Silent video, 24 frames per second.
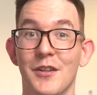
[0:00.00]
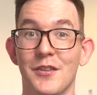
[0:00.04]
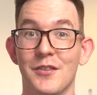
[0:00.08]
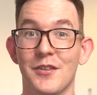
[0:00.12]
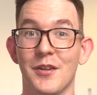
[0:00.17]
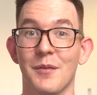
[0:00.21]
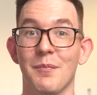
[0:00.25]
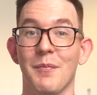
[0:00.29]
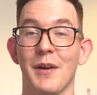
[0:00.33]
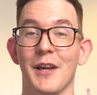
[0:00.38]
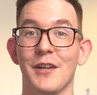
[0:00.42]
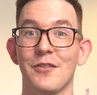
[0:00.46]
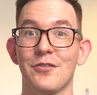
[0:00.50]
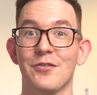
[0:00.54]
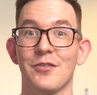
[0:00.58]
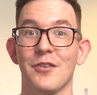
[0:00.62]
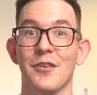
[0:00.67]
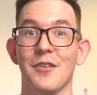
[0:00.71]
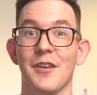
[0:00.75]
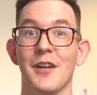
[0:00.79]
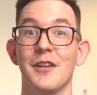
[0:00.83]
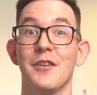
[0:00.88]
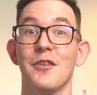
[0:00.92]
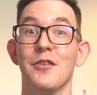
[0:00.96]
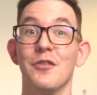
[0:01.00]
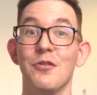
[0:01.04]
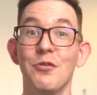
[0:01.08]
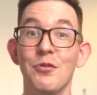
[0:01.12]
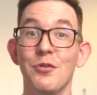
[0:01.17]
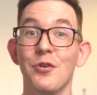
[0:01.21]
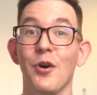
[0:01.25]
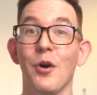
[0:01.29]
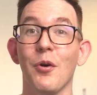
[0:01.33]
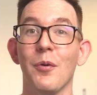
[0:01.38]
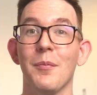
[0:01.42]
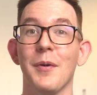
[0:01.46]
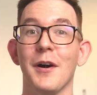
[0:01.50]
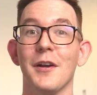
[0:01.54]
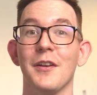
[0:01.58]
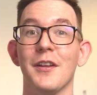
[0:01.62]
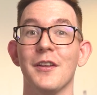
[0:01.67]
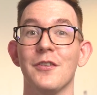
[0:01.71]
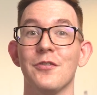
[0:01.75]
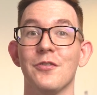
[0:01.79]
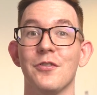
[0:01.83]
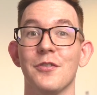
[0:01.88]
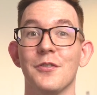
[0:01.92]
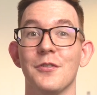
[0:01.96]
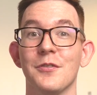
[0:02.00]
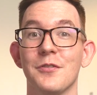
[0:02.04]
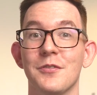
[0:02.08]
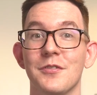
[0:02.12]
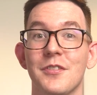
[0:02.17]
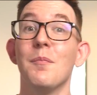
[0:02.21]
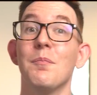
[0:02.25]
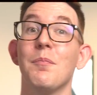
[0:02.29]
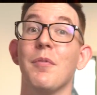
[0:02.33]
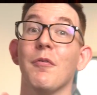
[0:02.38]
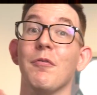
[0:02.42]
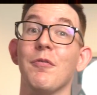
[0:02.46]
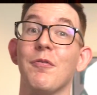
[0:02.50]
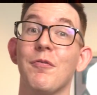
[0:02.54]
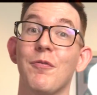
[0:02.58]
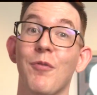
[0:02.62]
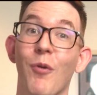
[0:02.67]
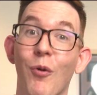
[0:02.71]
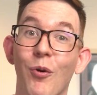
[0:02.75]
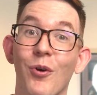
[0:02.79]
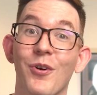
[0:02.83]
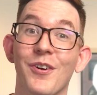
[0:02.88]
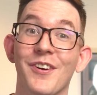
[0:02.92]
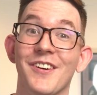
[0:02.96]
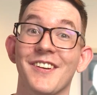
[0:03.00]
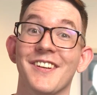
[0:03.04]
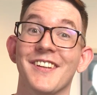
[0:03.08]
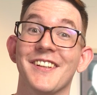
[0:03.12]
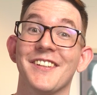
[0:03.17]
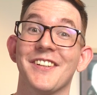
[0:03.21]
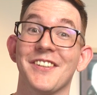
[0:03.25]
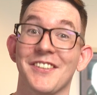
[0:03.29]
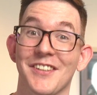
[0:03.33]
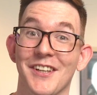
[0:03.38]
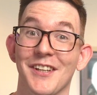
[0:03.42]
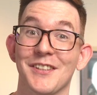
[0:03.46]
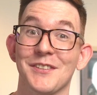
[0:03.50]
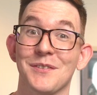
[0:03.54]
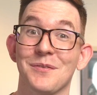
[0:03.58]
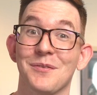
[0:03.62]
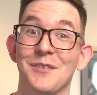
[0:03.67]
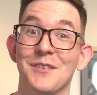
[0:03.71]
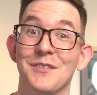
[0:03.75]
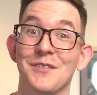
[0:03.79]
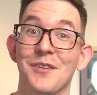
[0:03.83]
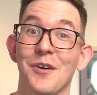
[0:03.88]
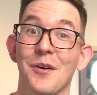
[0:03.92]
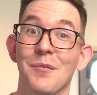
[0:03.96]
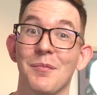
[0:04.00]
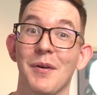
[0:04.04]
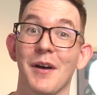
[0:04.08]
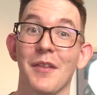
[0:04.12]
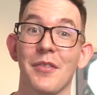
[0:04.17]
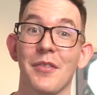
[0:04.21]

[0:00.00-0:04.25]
to make sure that you know about issues before your customers know about